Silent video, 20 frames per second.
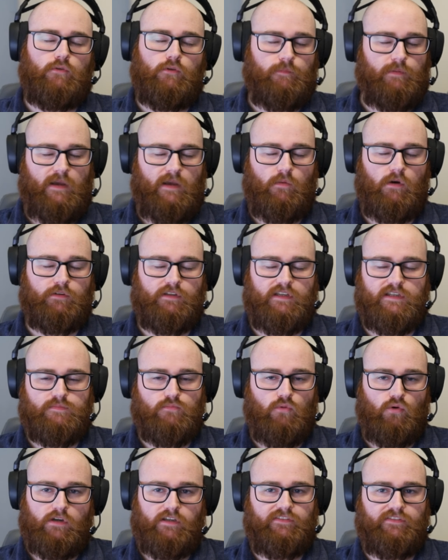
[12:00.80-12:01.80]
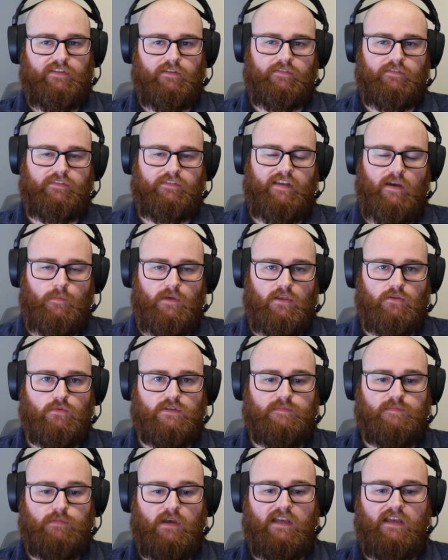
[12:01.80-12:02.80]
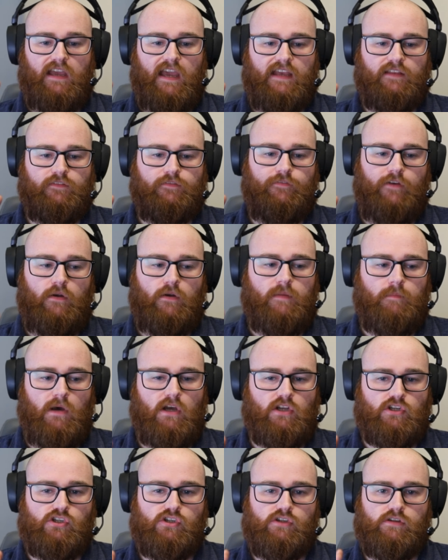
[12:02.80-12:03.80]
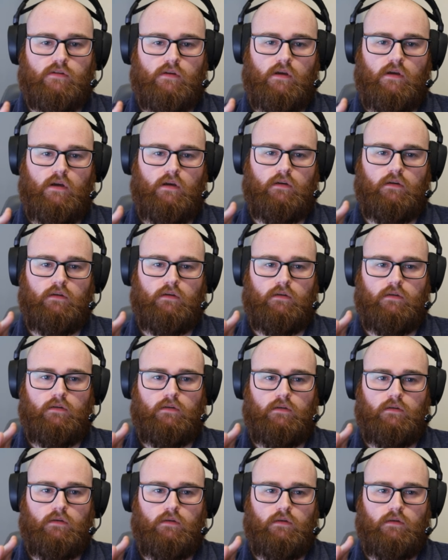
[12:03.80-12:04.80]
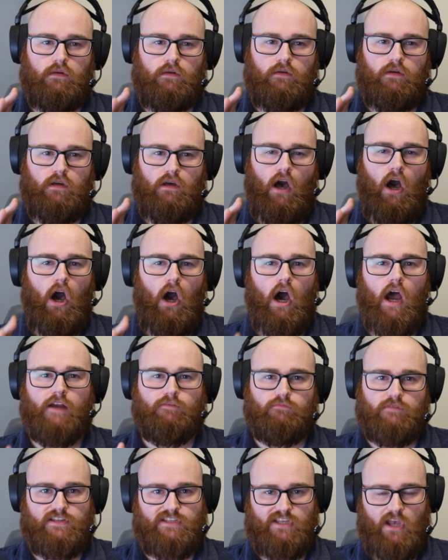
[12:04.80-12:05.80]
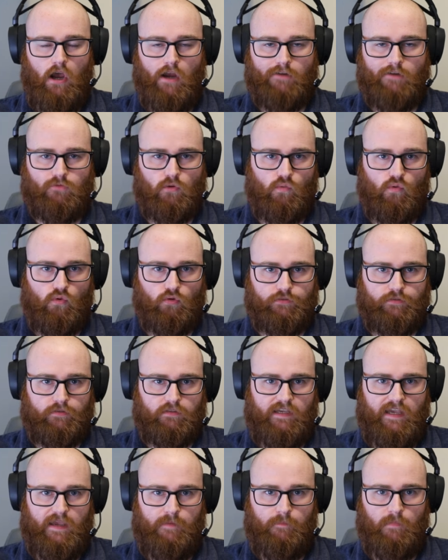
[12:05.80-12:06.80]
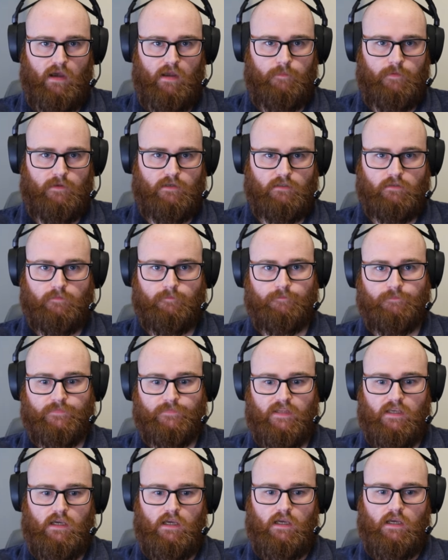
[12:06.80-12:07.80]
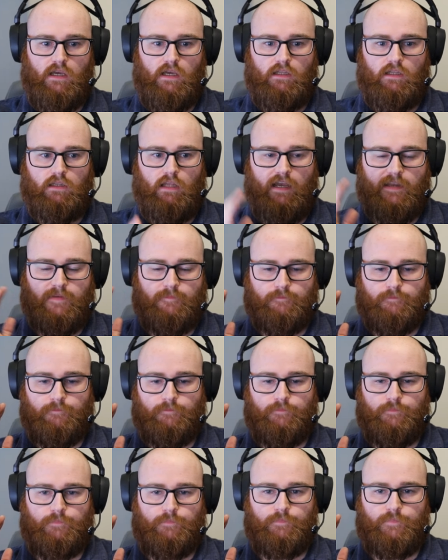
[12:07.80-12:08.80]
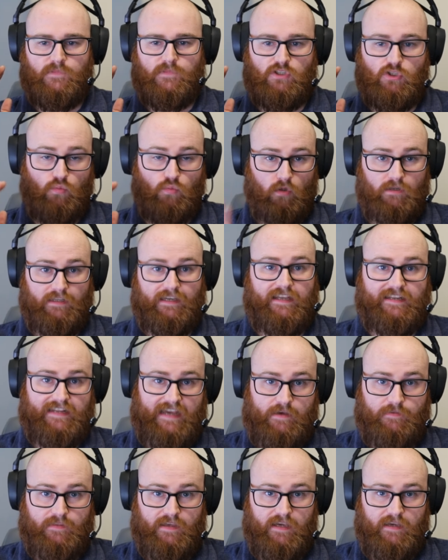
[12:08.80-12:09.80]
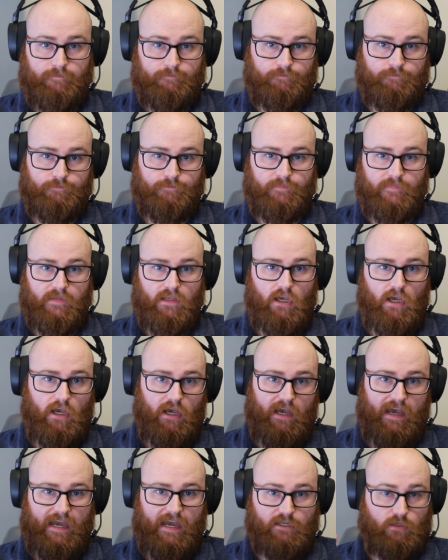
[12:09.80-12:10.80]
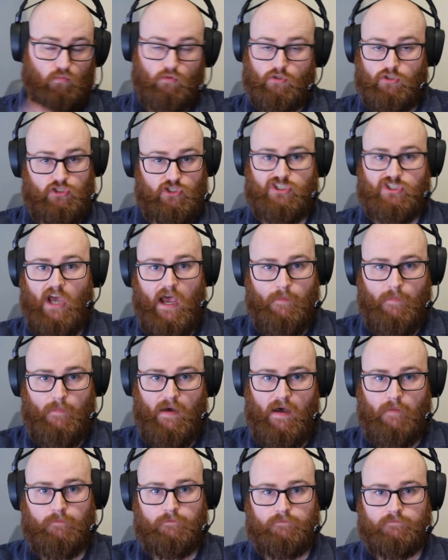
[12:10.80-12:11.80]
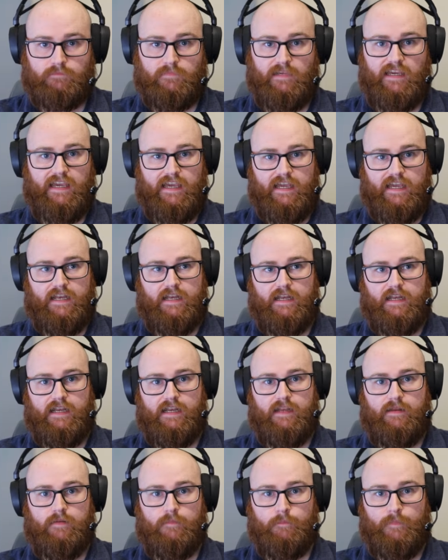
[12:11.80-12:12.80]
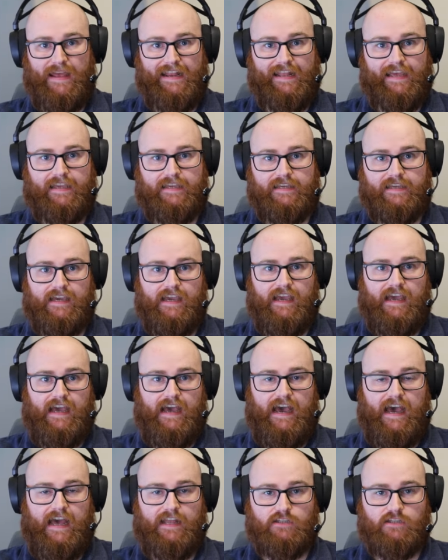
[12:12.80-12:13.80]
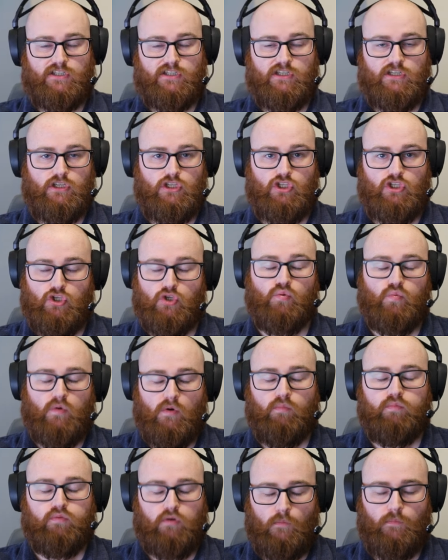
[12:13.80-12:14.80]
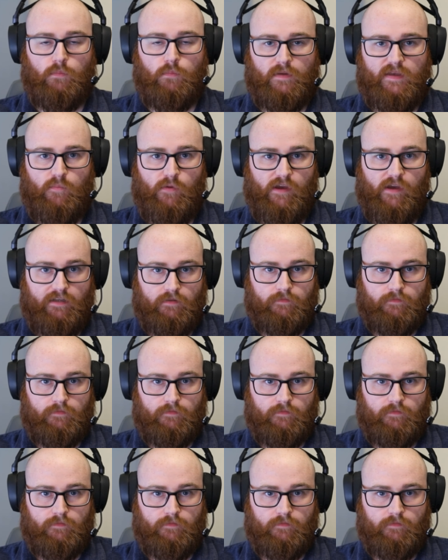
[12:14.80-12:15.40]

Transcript: play World Eaters more could tell me otherwise. But it's very much high risk, high reward, in my opinion. Like, you want to get down there and you want to just tie them up in melee, and you will probably win